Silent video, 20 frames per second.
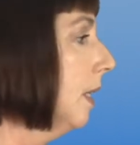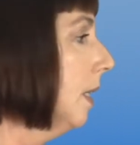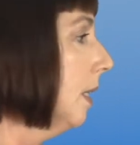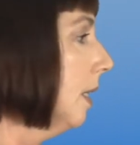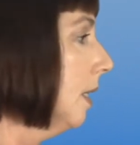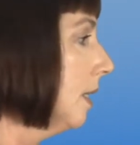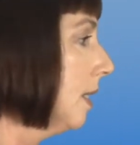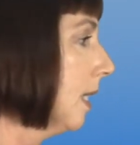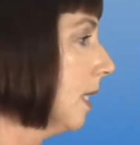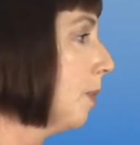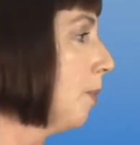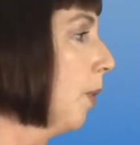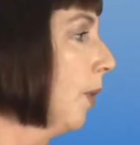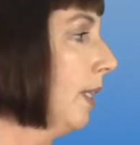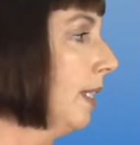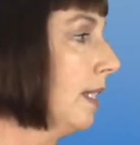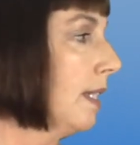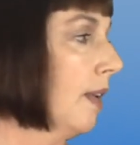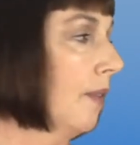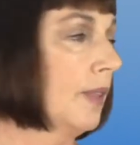
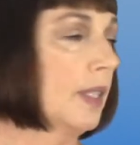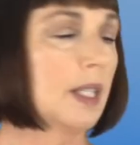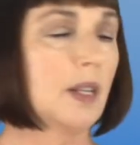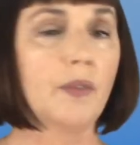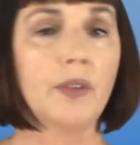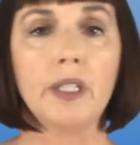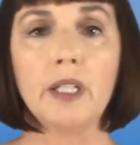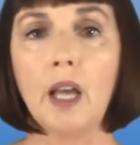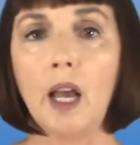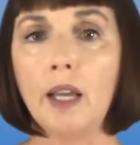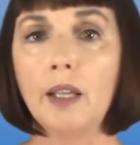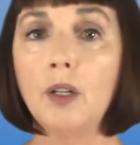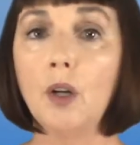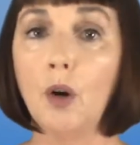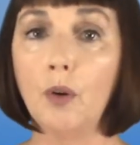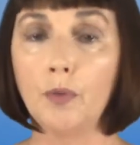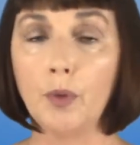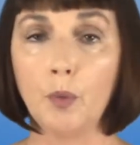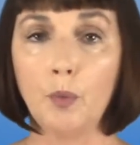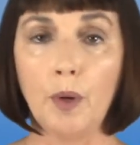6.779 over